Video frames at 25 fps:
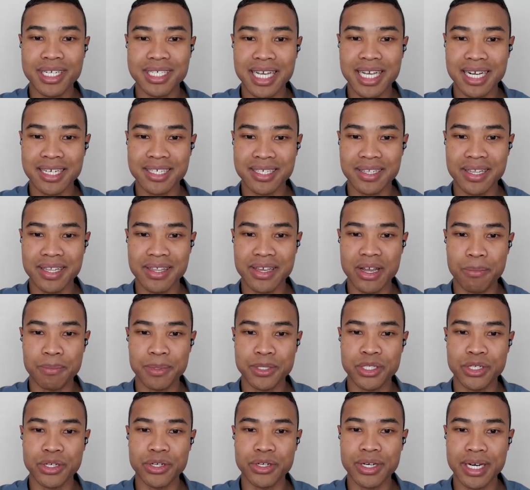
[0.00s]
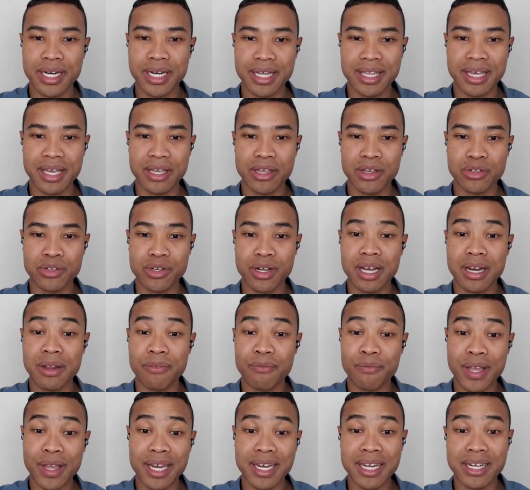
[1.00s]
is actually the opportunity that you're trying to
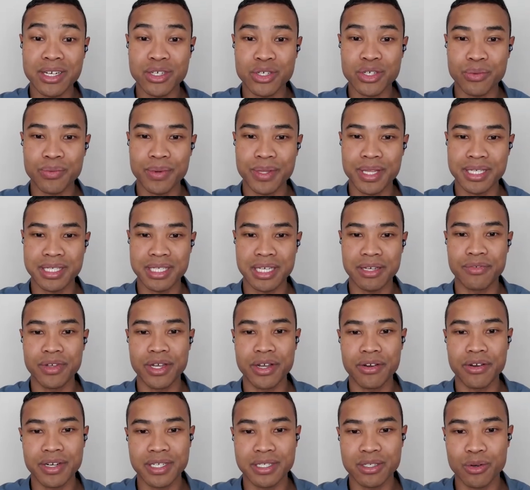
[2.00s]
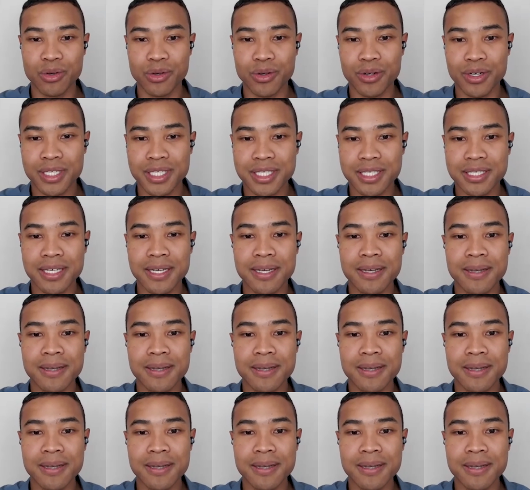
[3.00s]
feed into with the Siviour resource?